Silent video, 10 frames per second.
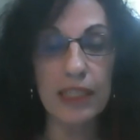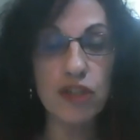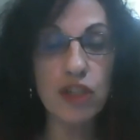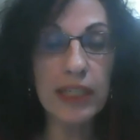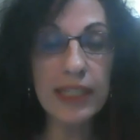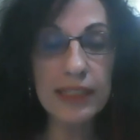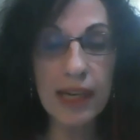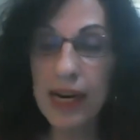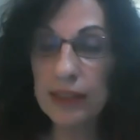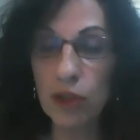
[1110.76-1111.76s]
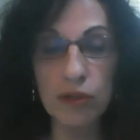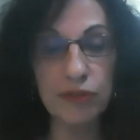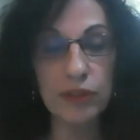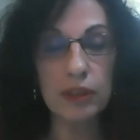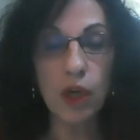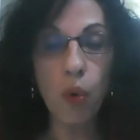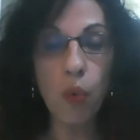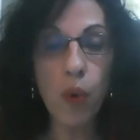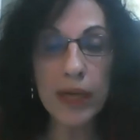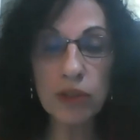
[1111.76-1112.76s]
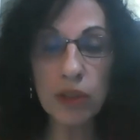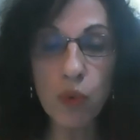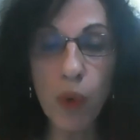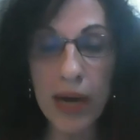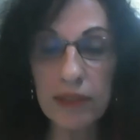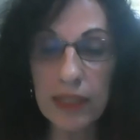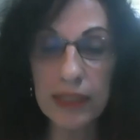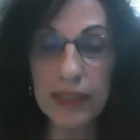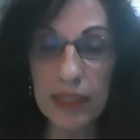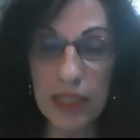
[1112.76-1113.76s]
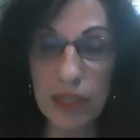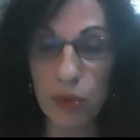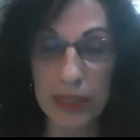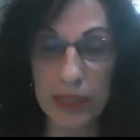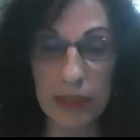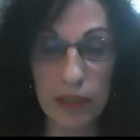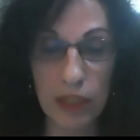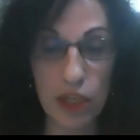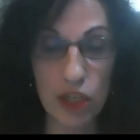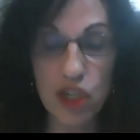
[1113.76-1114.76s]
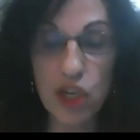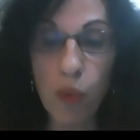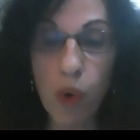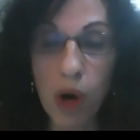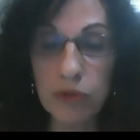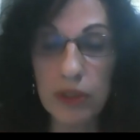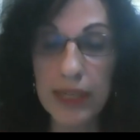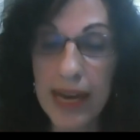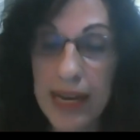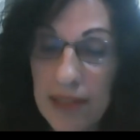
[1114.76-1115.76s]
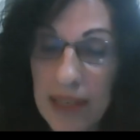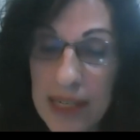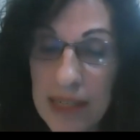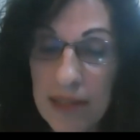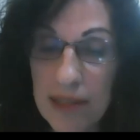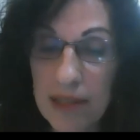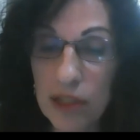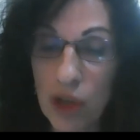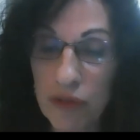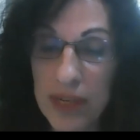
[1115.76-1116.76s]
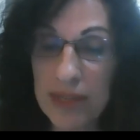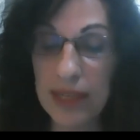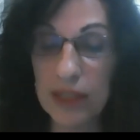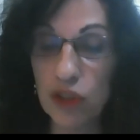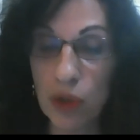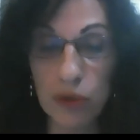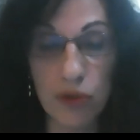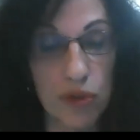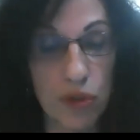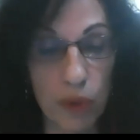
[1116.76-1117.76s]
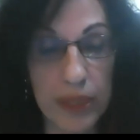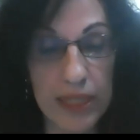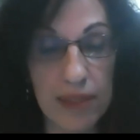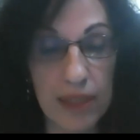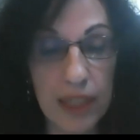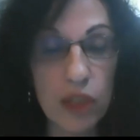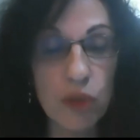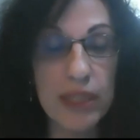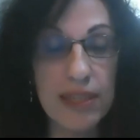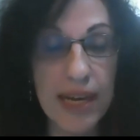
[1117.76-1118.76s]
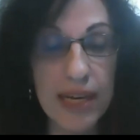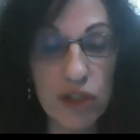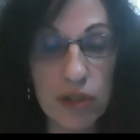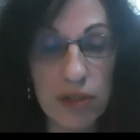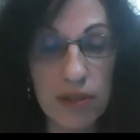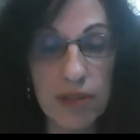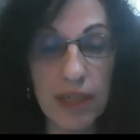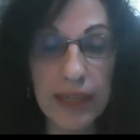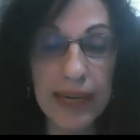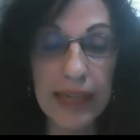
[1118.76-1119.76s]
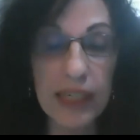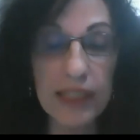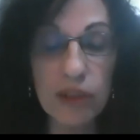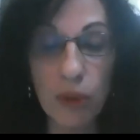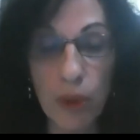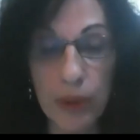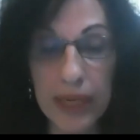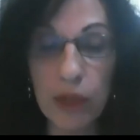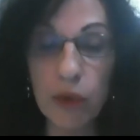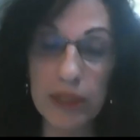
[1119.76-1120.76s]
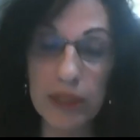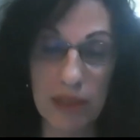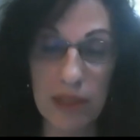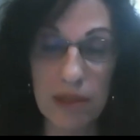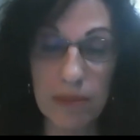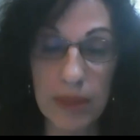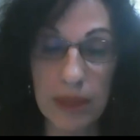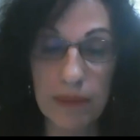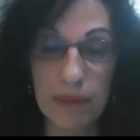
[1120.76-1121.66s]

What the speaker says: Jacqueline Kahanov went on writing in Israel. She wrote essays, novels, and short stories, translations, and literary criticism.